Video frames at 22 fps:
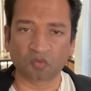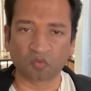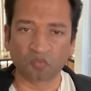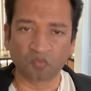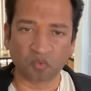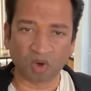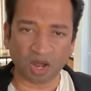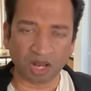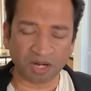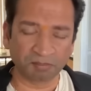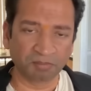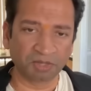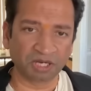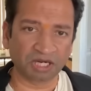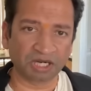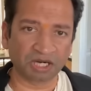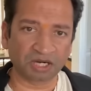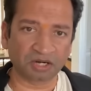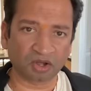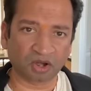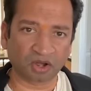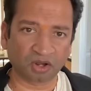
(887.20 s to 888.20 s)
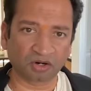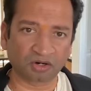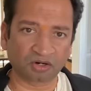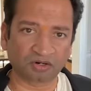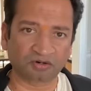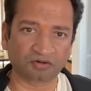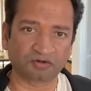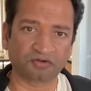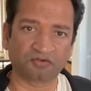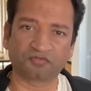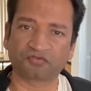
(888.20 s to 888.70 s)
$1 billion
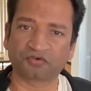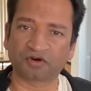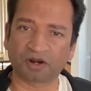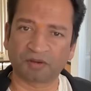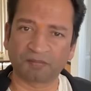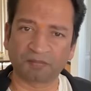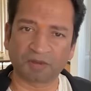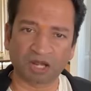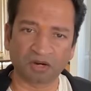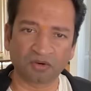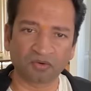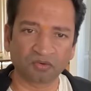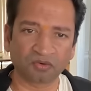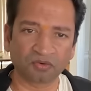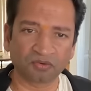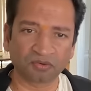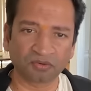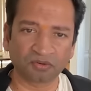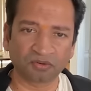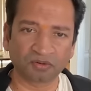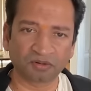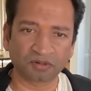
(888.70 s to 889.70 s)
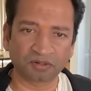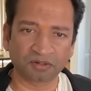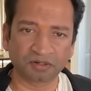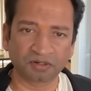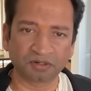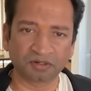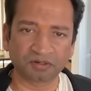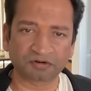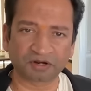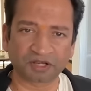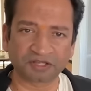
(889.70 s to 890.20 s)
from unknown
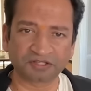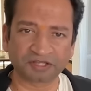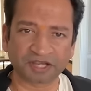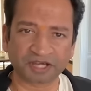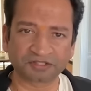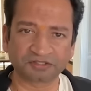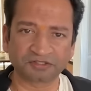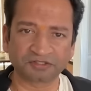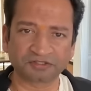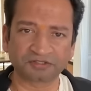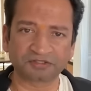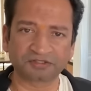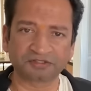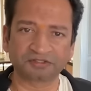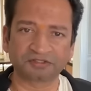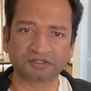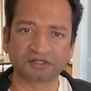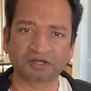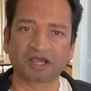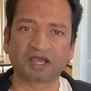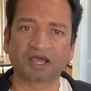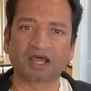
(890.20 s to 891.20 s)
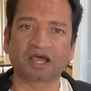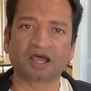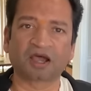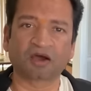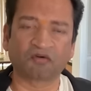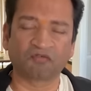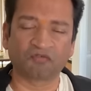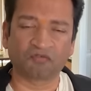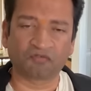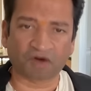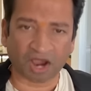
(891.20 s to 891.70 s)
transactions,
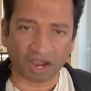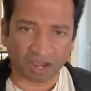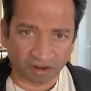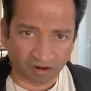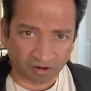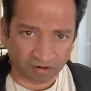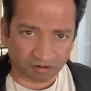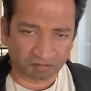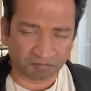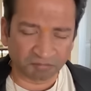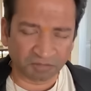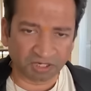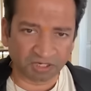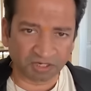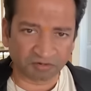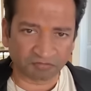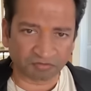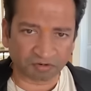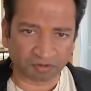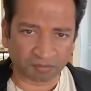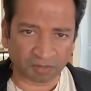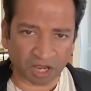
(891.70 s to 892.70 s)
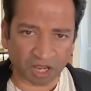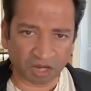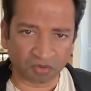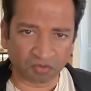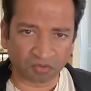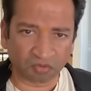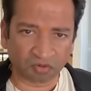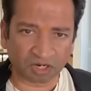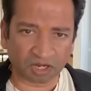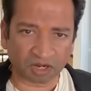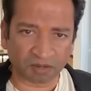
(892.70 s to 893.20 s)
500 million from
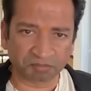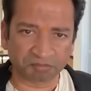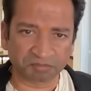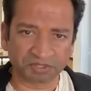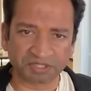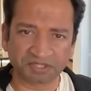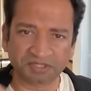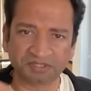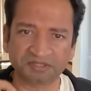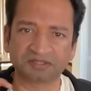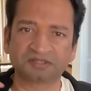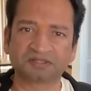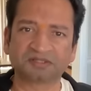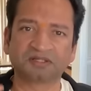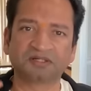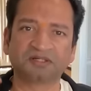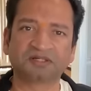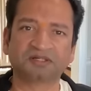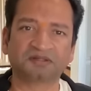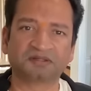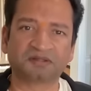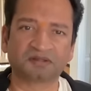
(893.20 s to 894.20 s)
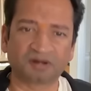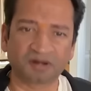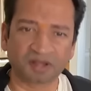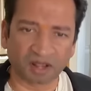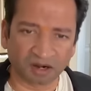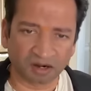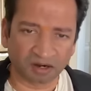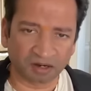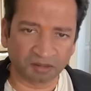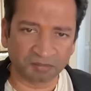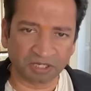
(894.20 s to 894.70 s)
unknown companies,
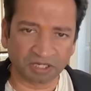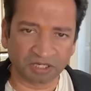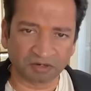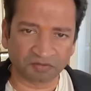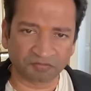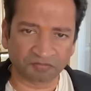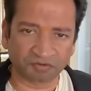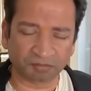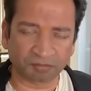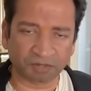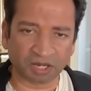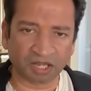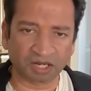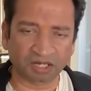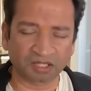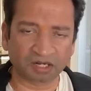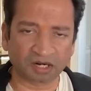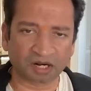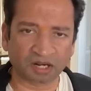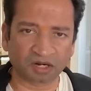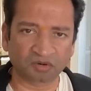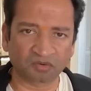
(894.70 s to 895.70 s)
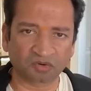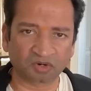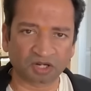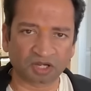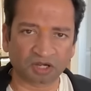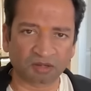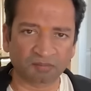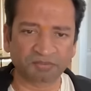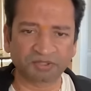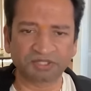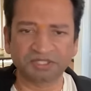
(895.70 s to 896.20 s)
300 million from another unknown
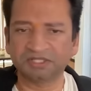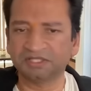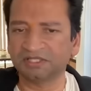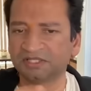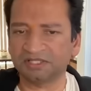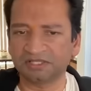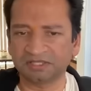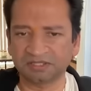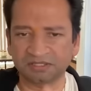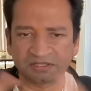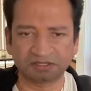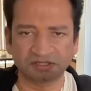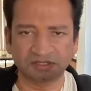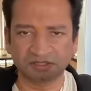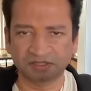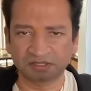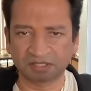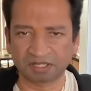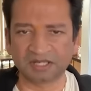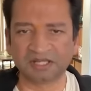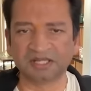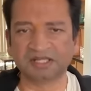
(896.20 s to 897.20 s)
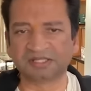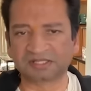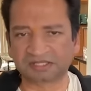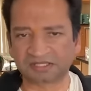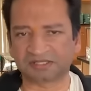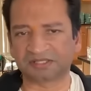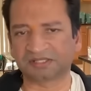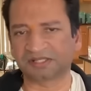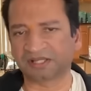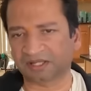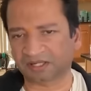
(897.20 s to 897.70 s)
company. The list
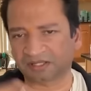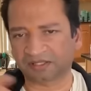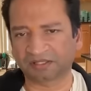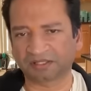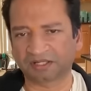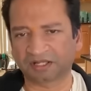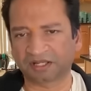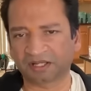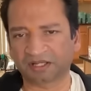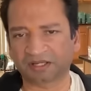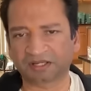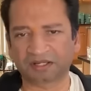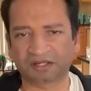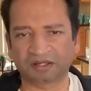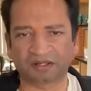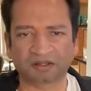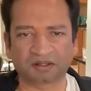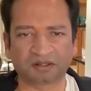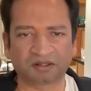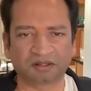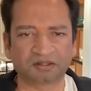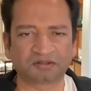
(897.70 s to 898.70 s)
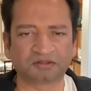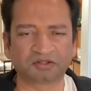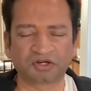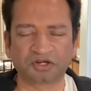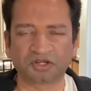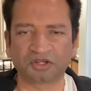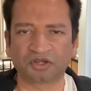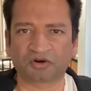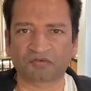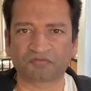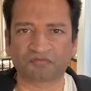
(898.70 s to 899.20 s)
is there, like
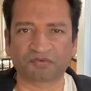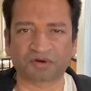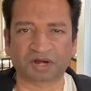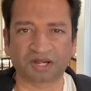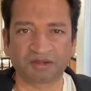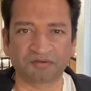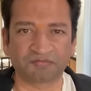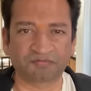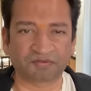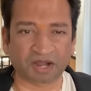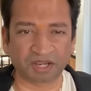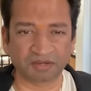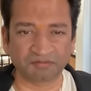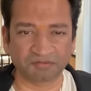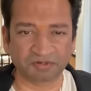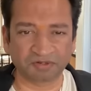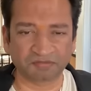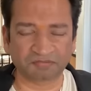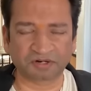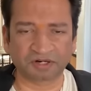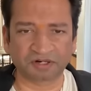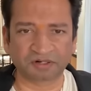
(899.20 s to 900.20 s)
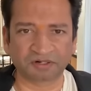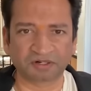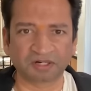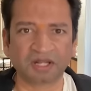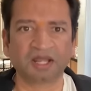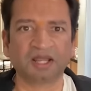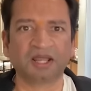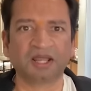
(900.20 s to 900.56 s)
3 or 5 different